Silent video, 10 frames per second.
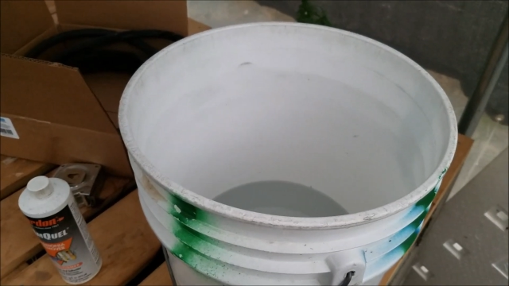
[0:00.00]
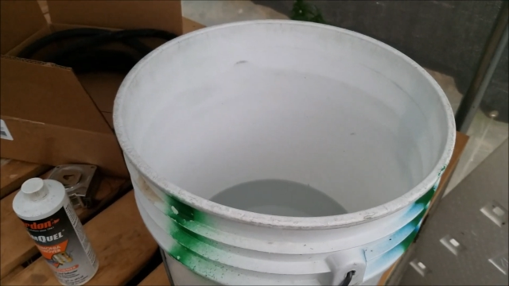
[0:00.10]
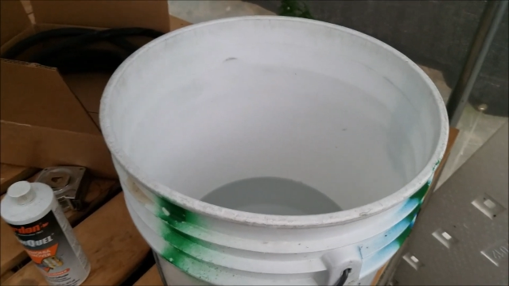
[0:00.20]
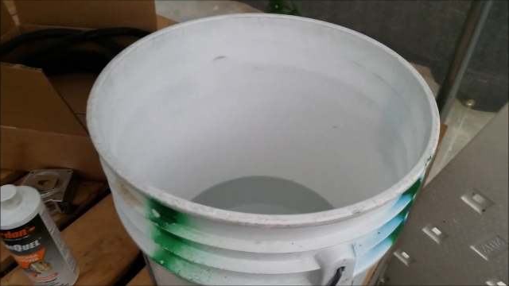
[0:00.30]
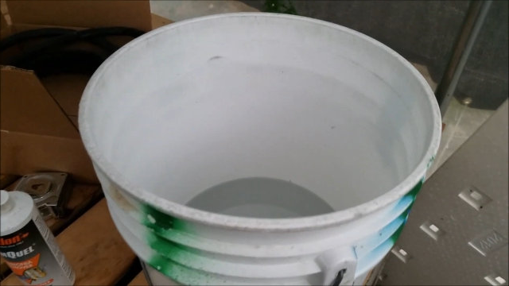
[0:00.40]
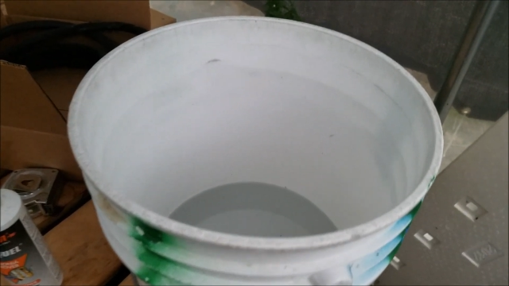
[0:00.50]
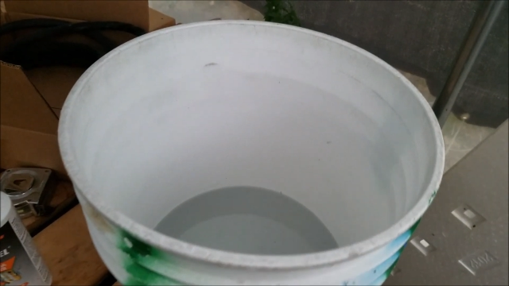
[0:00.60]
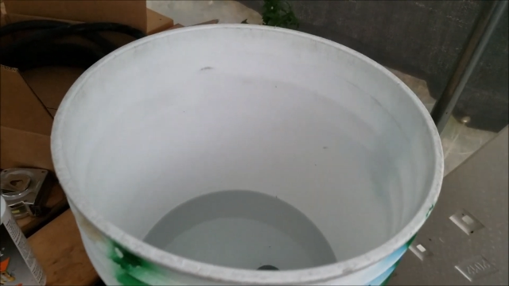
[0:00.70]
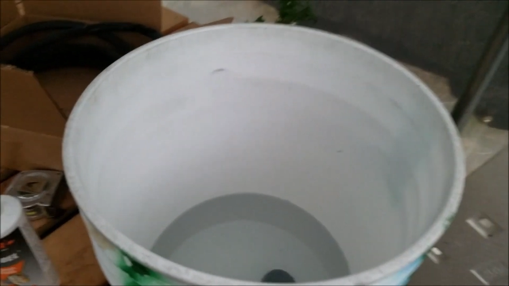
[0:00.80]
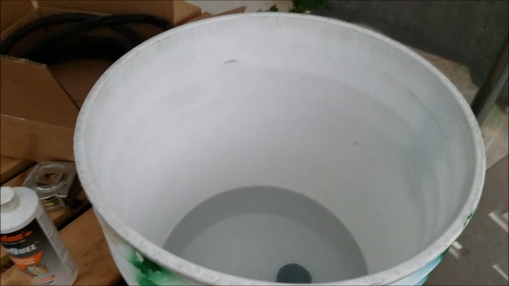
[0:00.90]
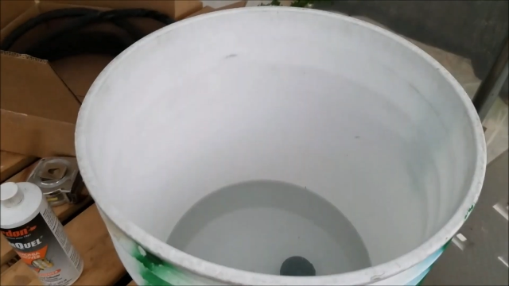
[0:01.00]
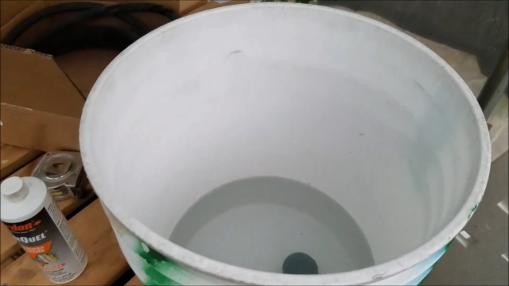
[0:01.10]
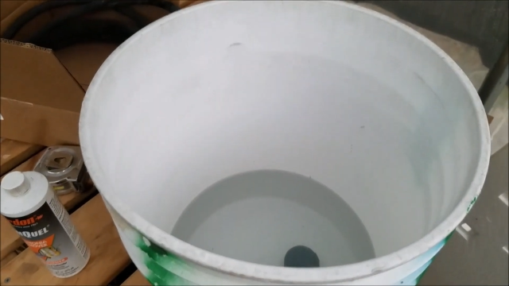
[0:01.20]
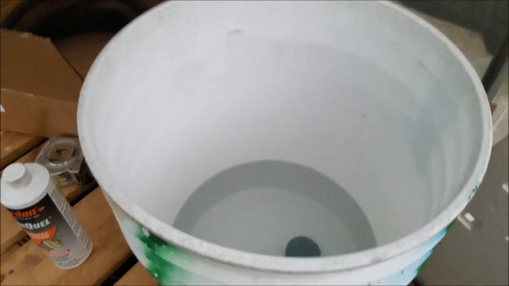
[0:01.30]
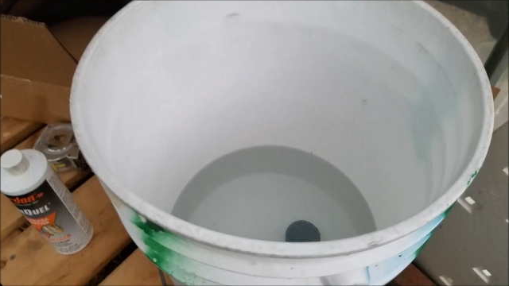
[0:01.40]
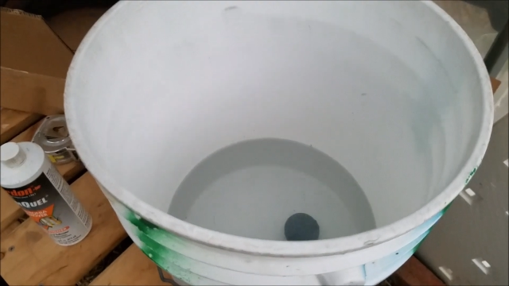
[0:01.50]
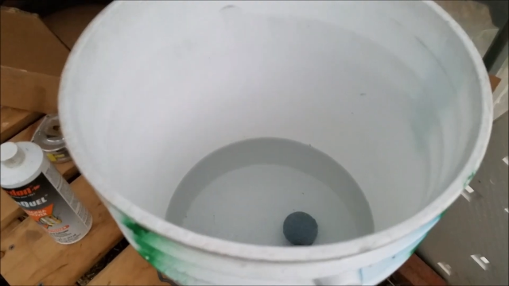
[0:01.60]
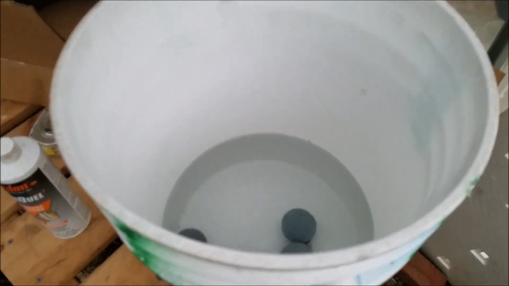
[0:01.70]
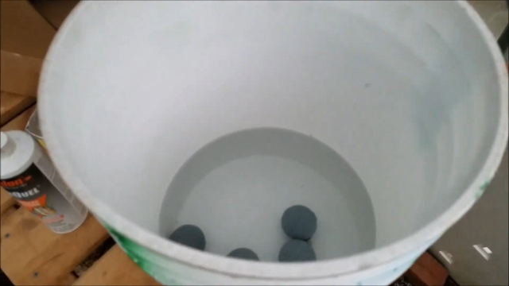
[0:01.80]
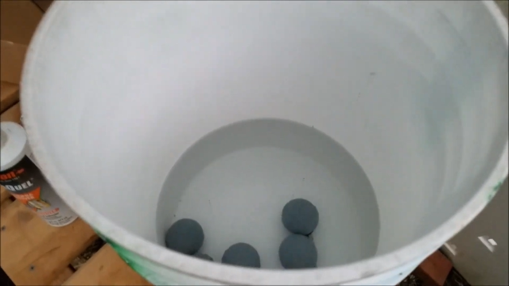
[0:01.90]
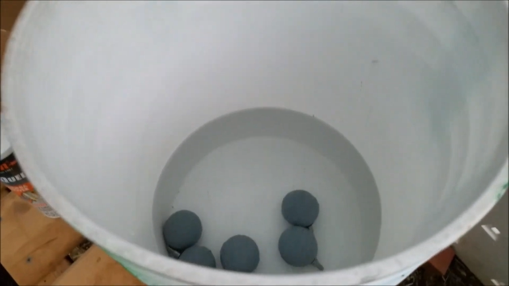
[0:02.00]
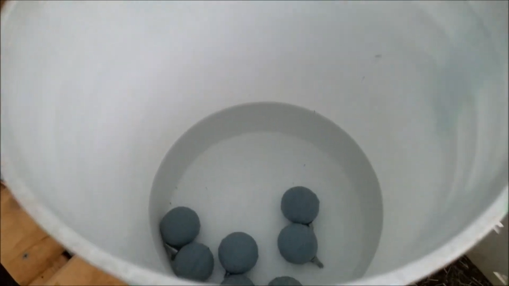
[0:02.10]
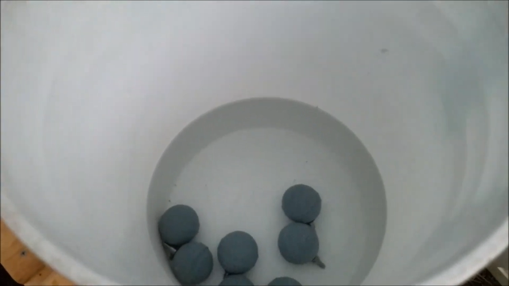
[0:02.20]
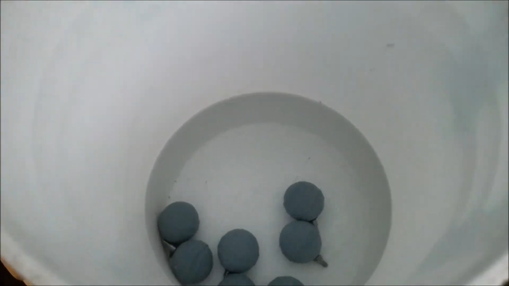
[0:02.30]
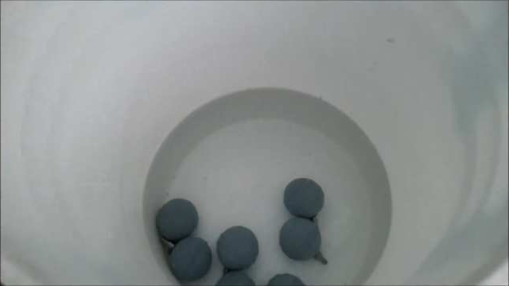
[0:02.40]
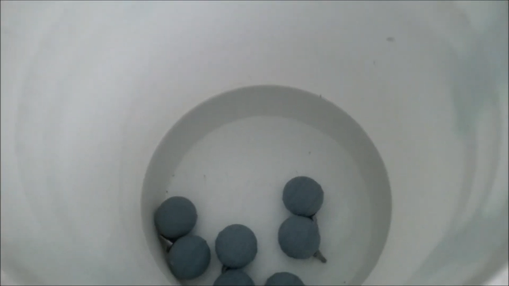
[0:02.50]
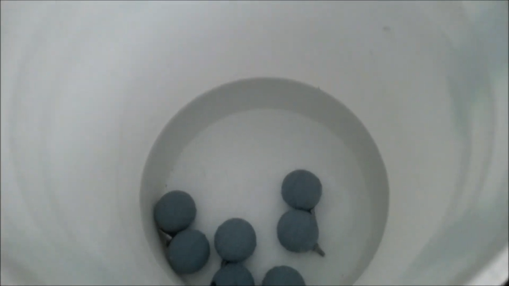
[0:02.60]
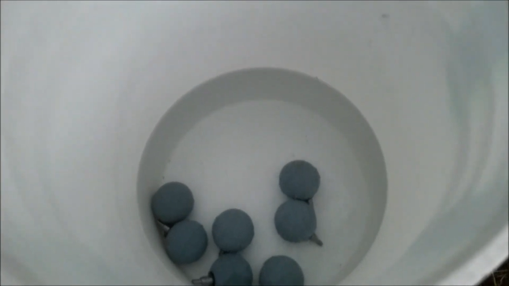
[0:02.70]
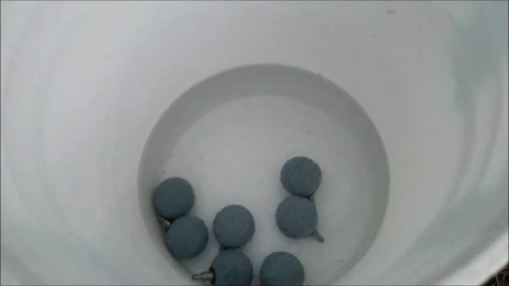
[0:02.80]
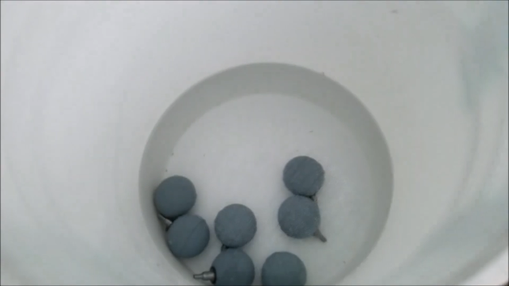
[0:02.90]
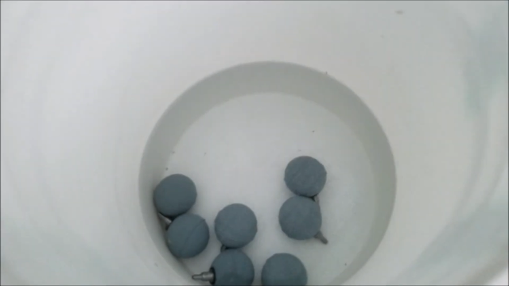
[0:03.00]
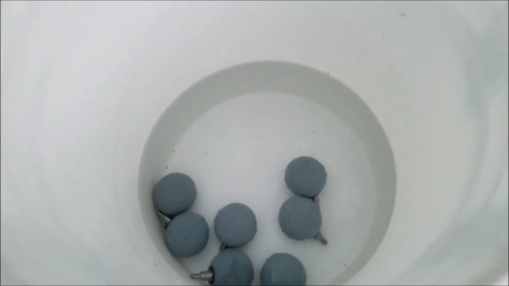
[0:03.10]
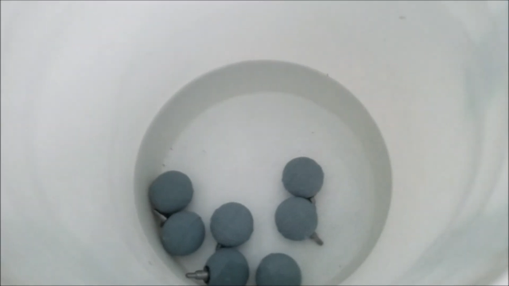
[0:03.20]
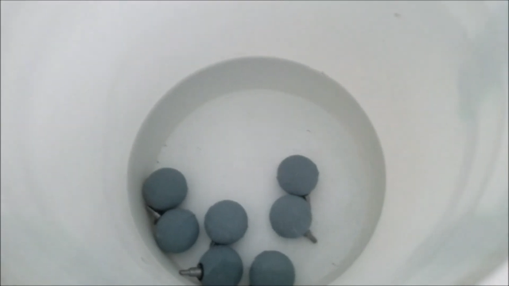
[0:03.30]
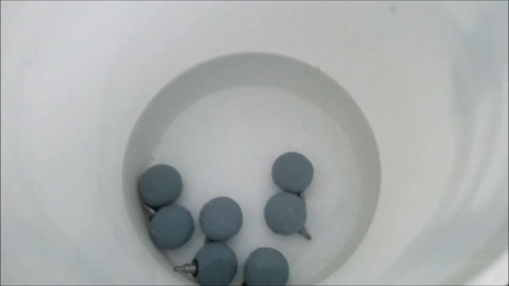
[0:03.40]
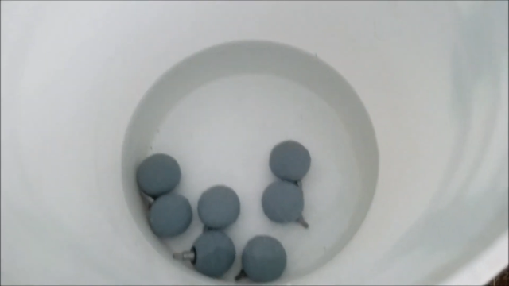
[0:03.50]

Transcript: Nobody's mouth can be seen.